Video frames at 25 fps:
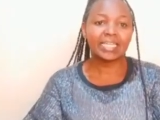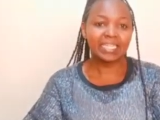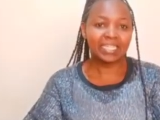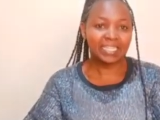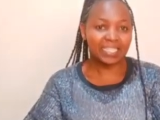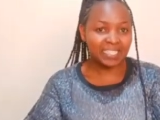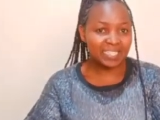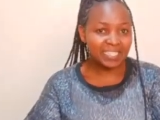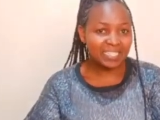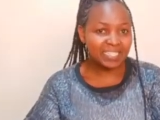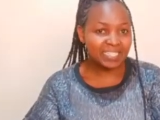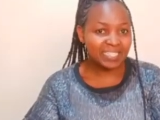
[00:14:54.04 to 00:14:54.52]

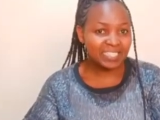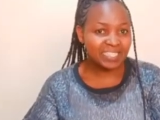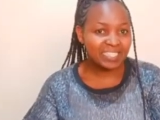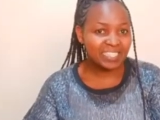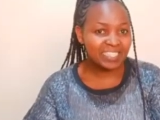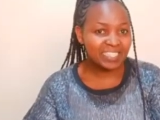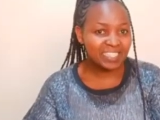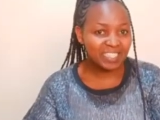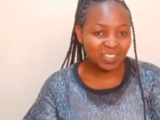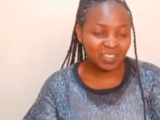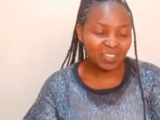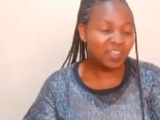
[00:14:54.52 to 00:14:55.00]
is,
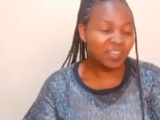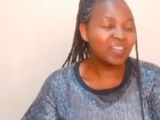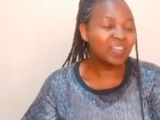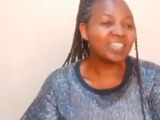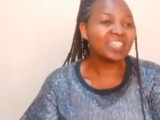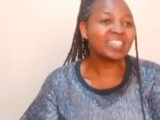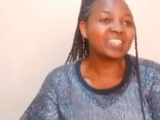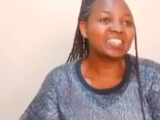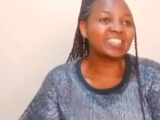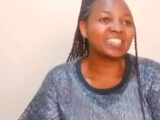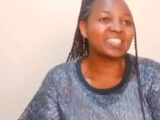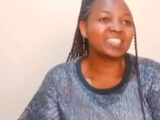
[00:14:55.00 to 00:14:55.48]
you know,
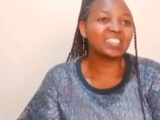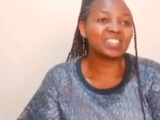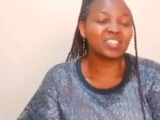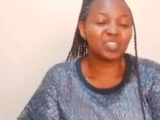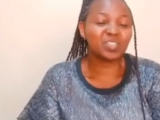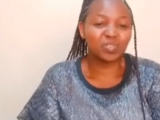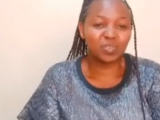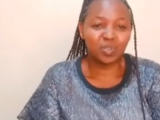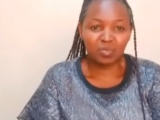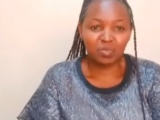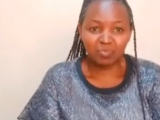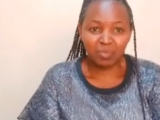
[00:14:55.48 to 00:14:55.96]
English is
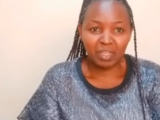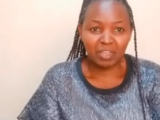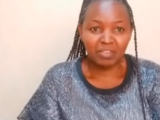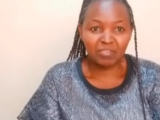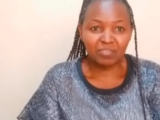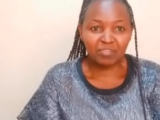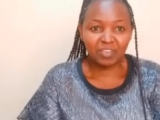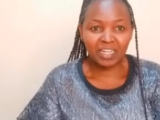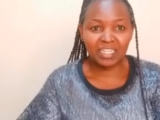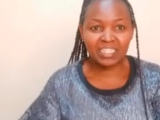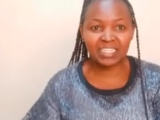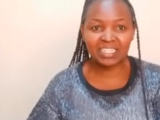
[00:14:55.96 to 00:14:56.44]
not my
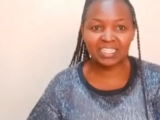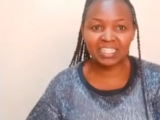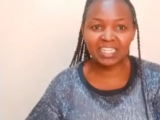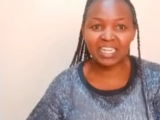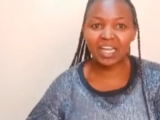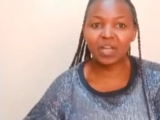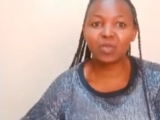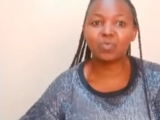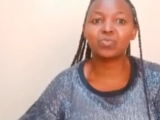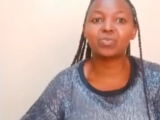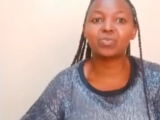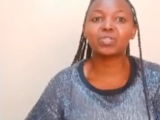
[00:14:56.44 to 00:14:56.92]
first
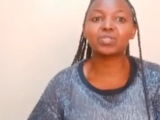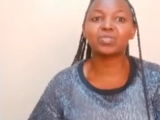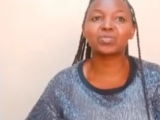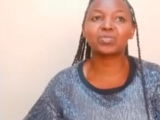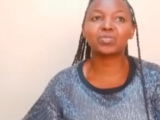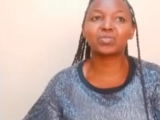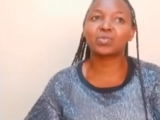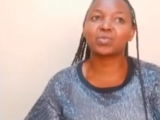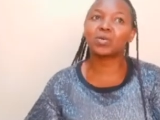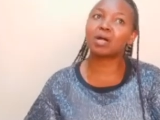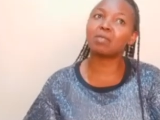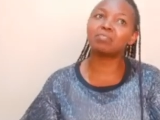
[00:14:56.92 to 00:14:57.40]
language,
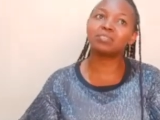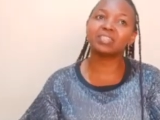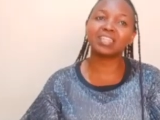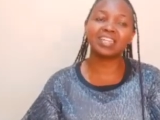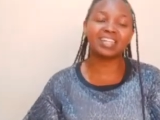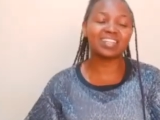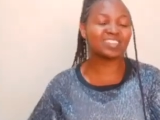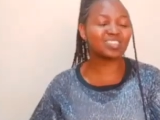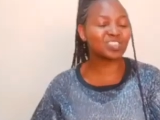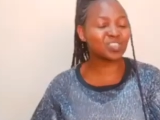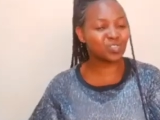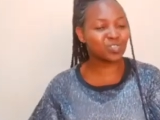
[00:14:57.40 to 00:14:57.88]
so I'm
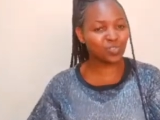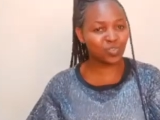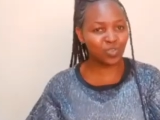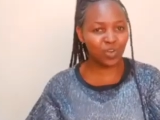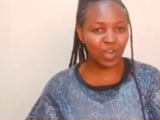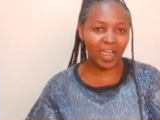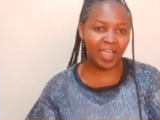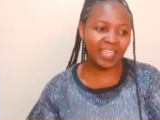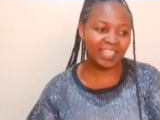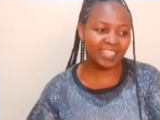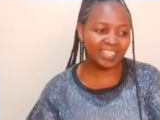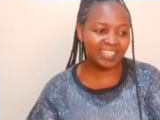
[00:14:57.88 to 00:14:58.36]
just
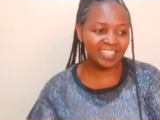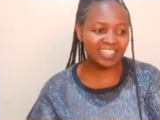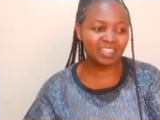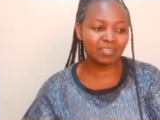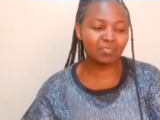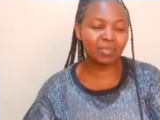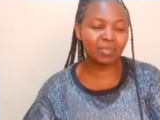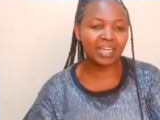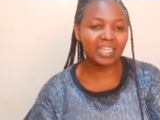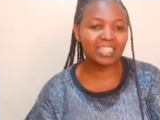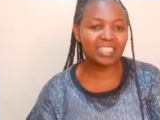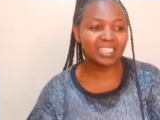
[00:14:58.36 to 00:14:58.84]
trying as
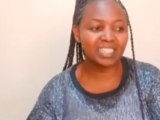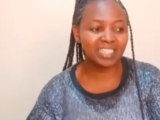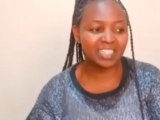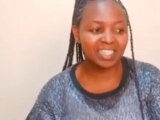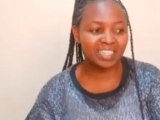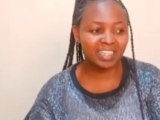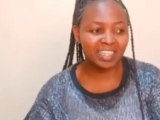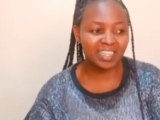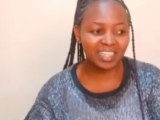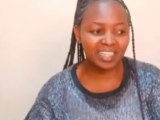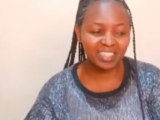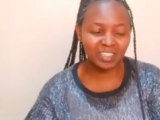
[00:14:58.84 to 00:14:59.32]
much
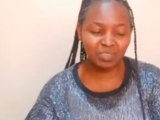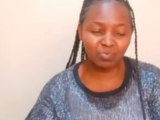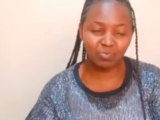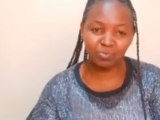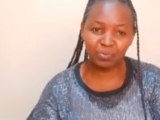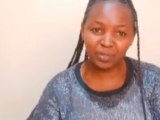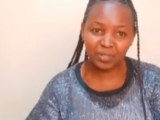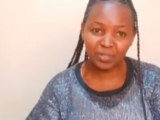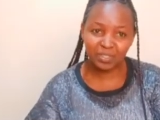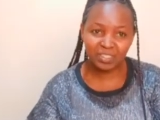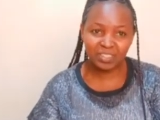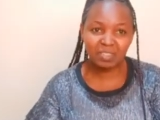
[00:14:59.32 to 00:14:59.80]
as
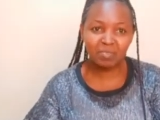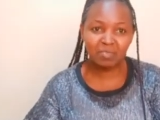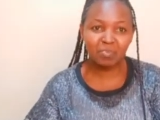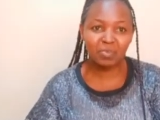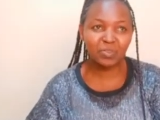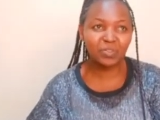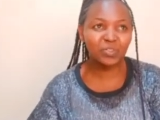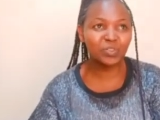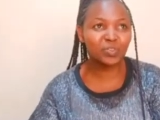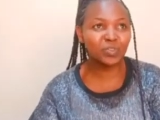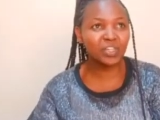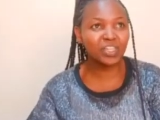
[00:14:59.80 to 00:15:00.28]
possible
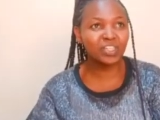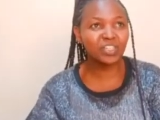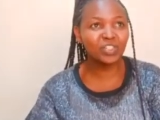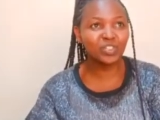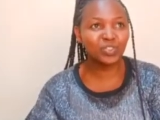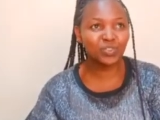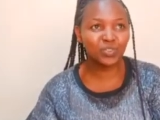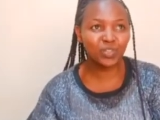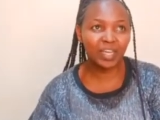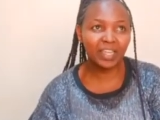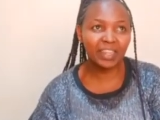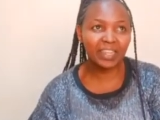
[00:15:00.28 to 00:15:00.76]
to
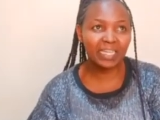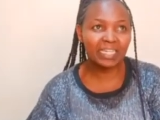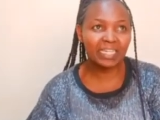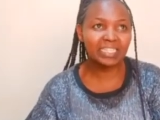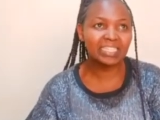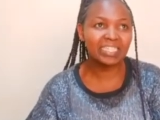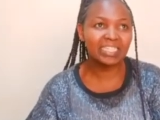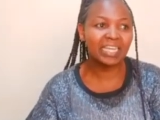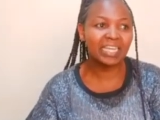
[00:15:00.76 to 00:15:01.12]
ensure that